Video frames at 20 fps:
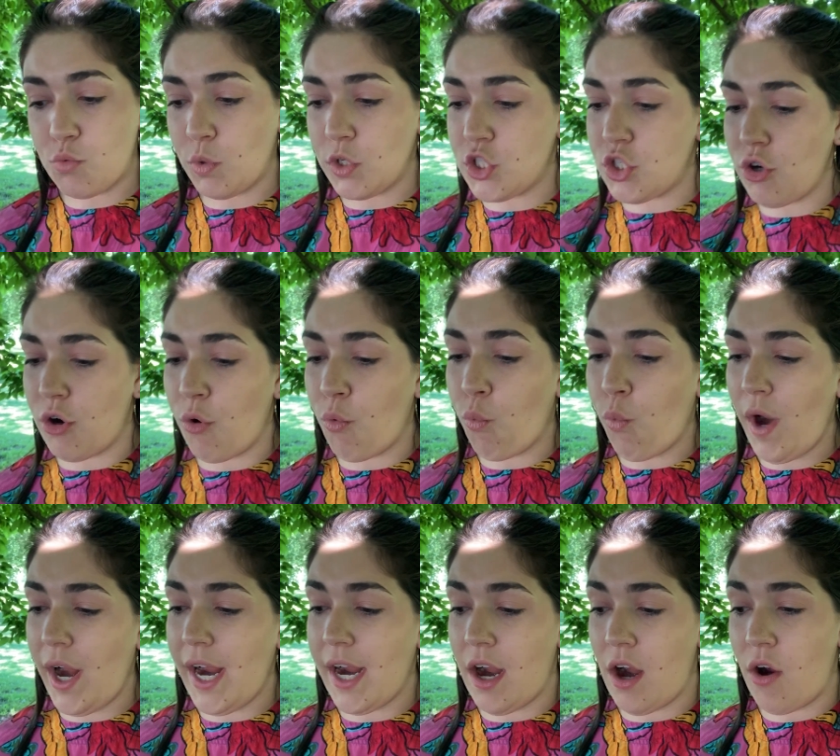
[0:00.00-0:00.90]
once you're
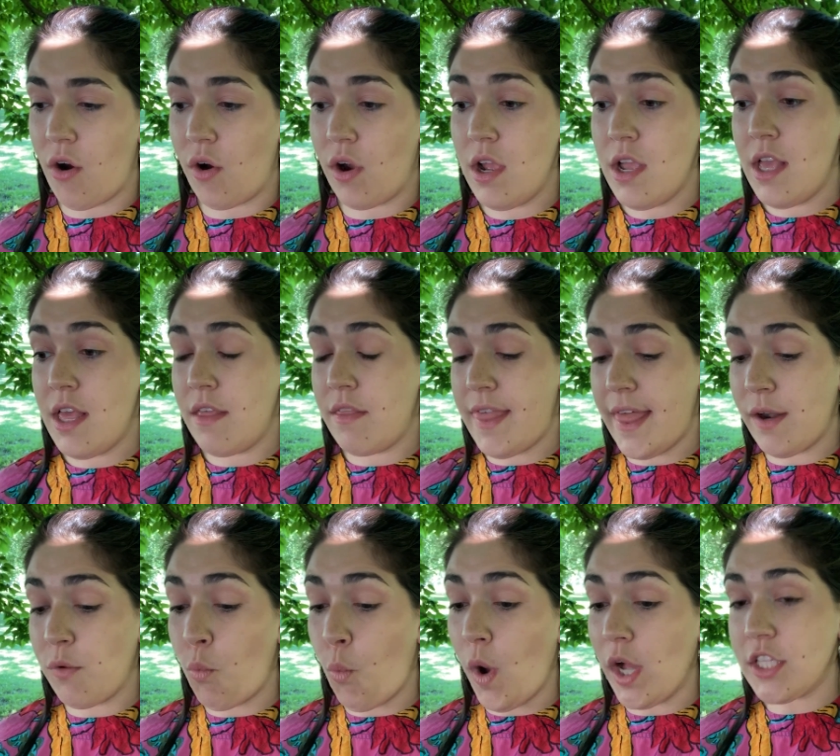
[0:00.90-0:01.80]
aware,
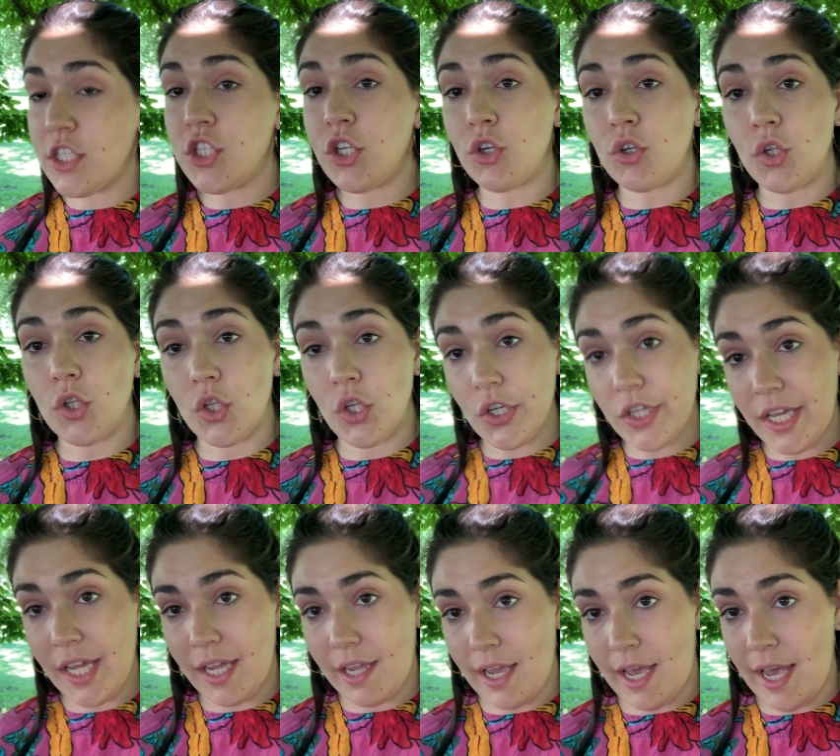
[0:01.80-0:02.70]
then once you're
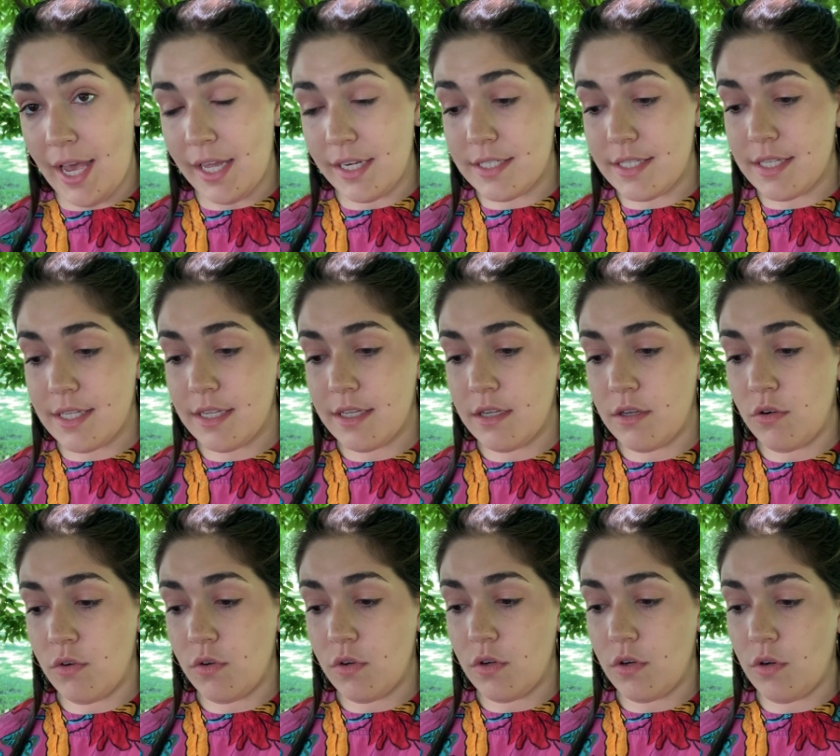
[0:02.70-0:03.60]
looking at
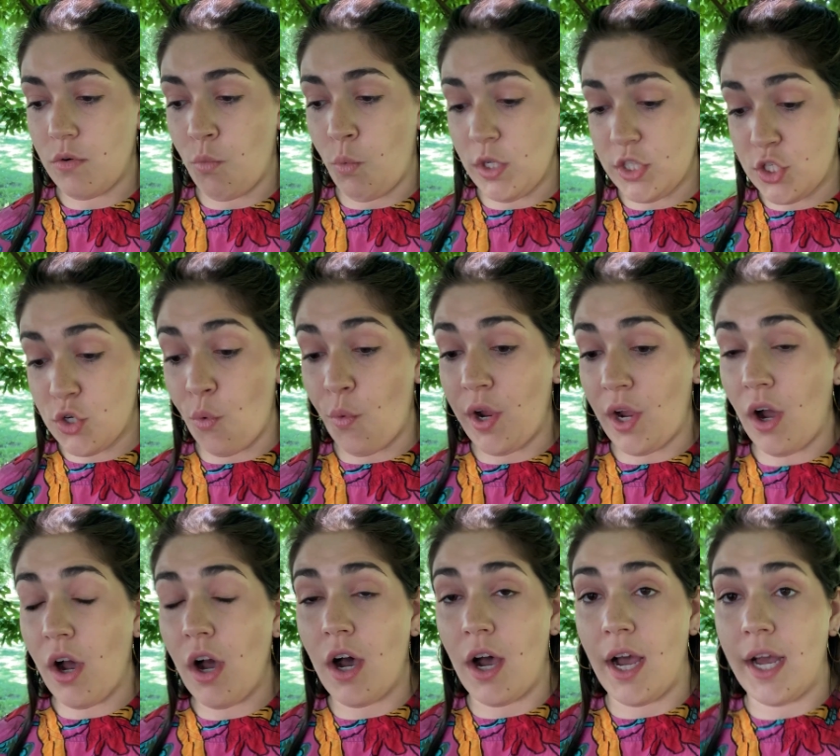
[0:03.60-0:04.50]
what's going
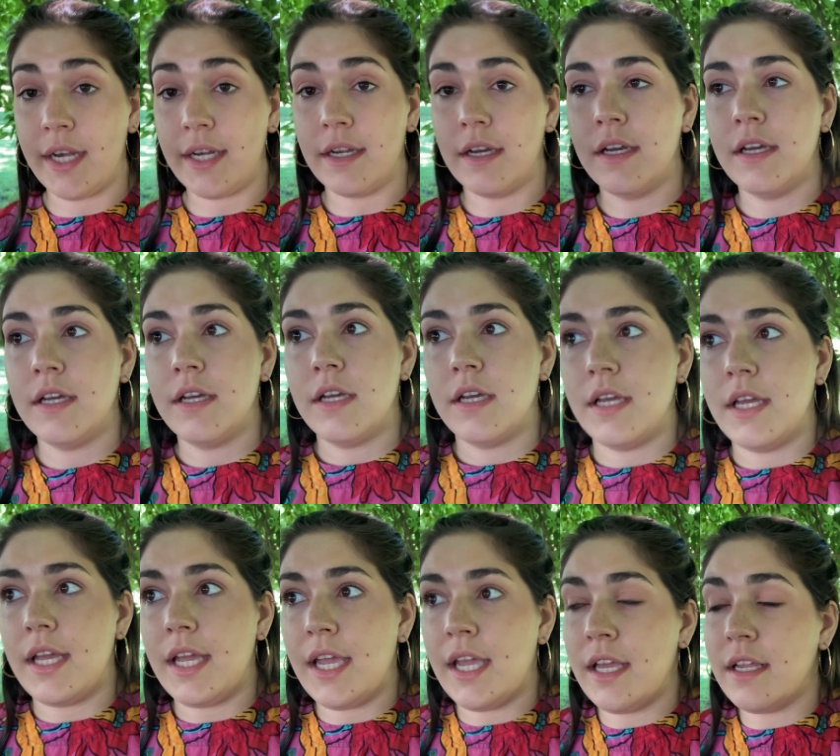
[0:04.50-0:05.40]
on,
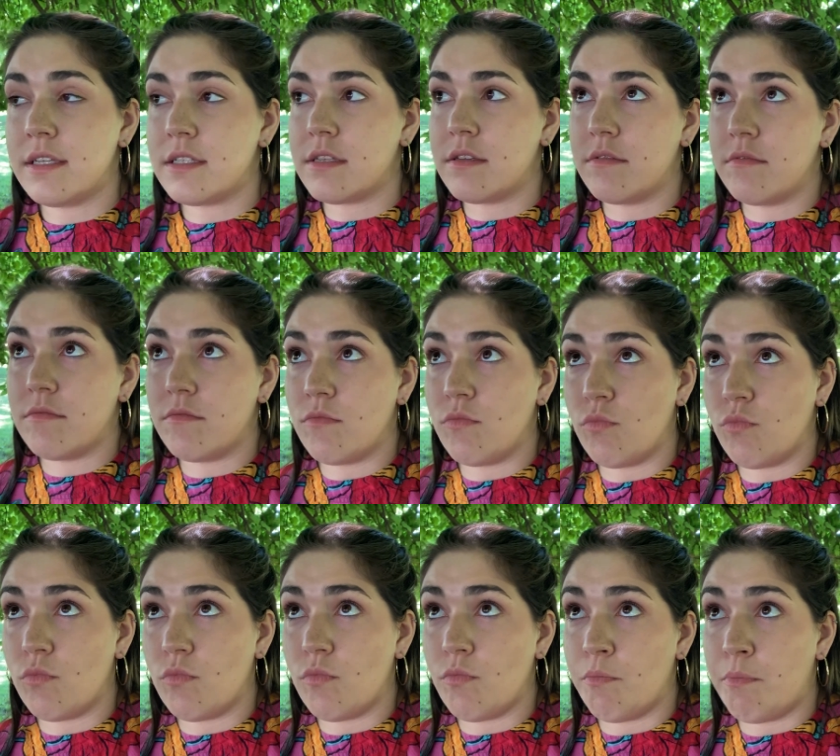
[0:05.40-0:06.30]
it
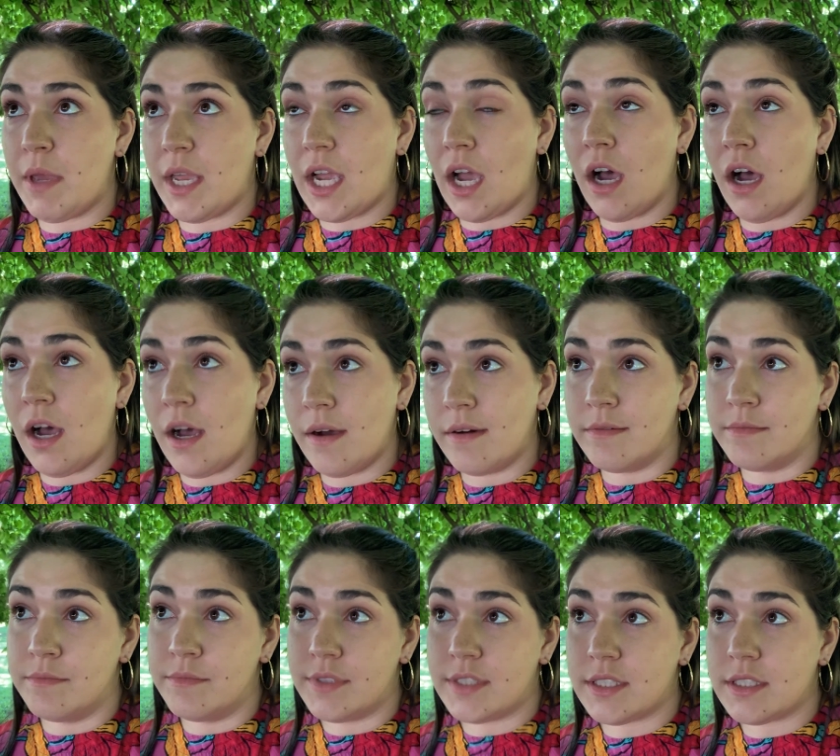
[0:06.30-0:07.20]

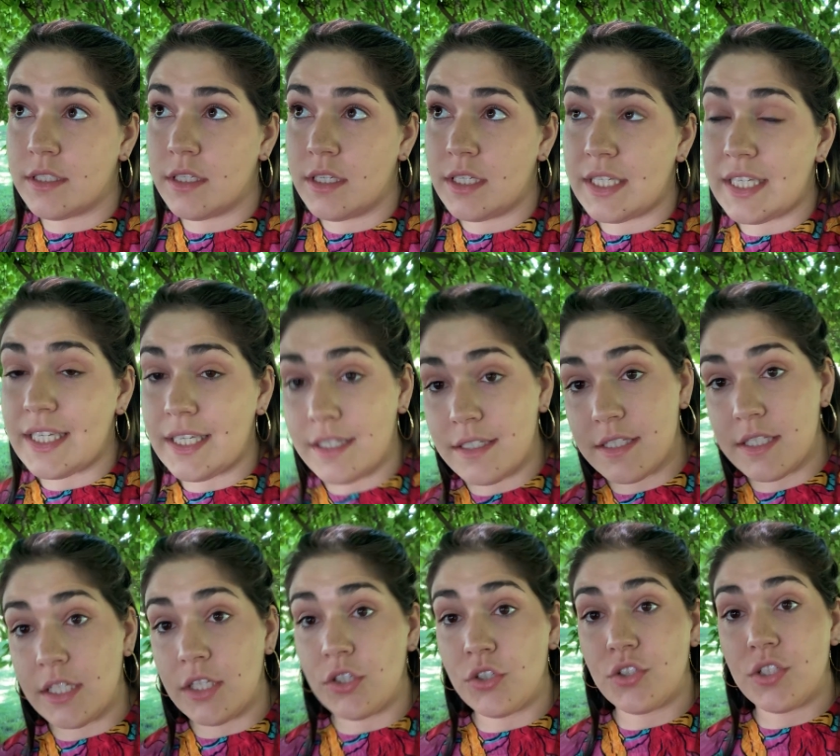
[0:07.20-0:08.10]
becomes
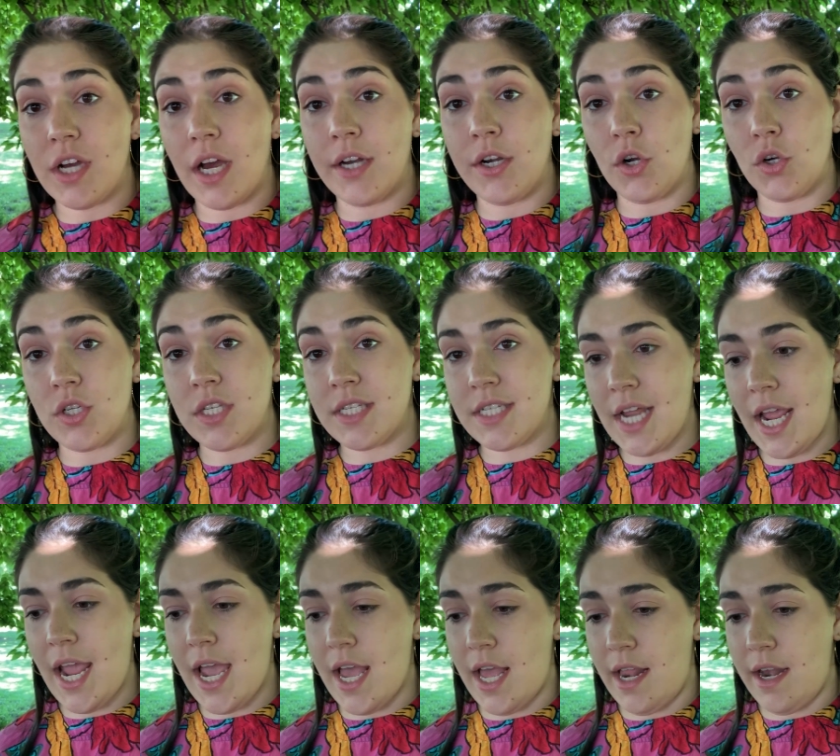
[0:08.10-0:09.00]
easier to
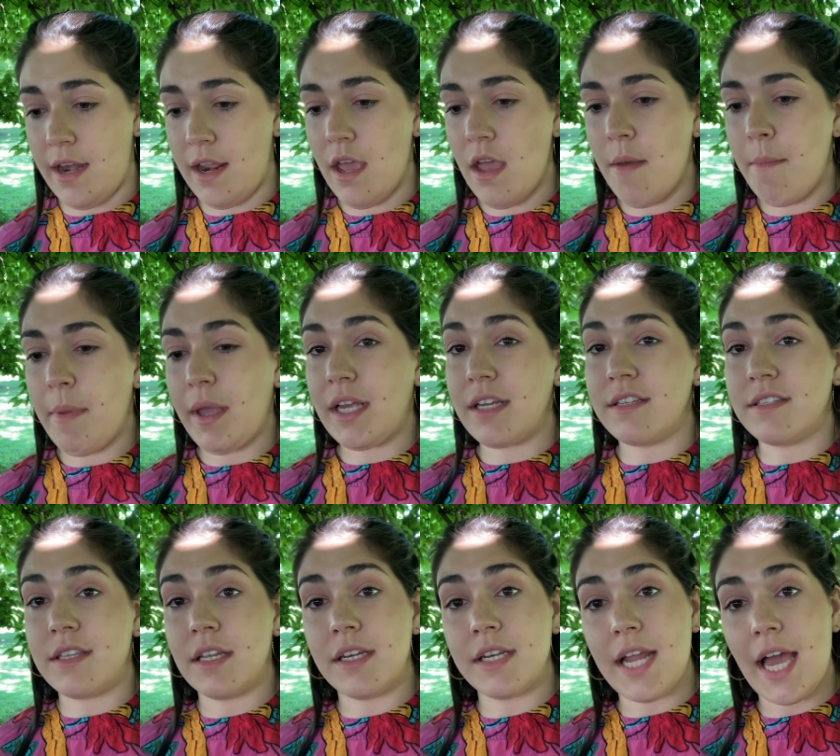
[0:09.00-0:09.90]
understand because
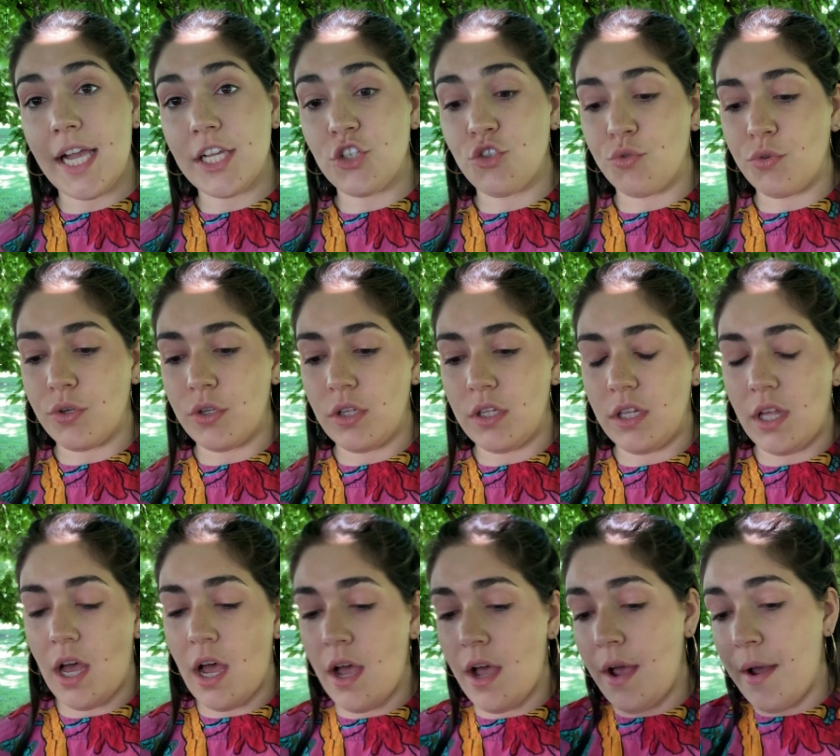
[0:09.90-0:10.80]
the natural
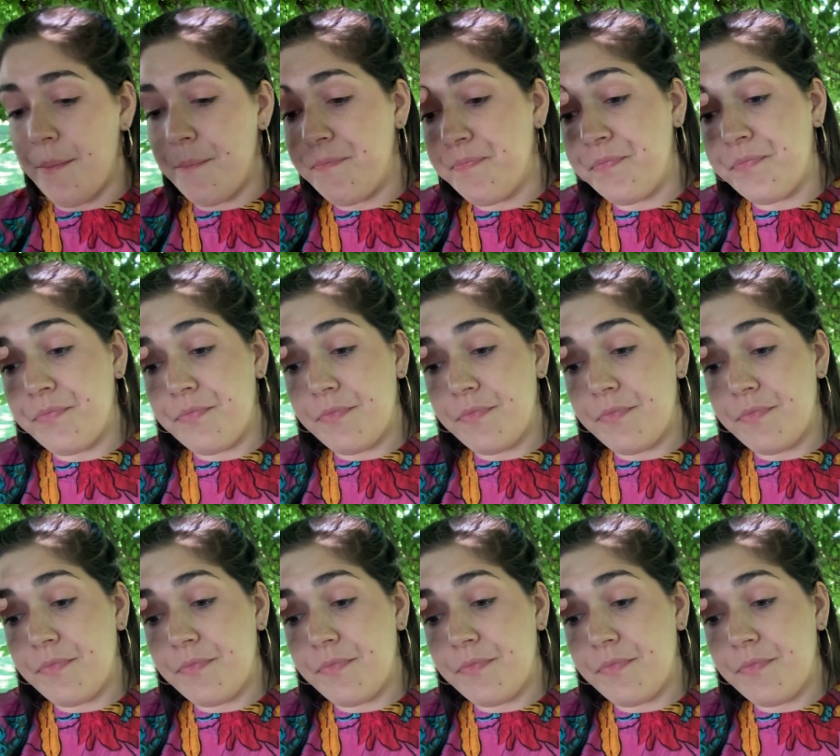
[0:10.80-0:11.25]
um,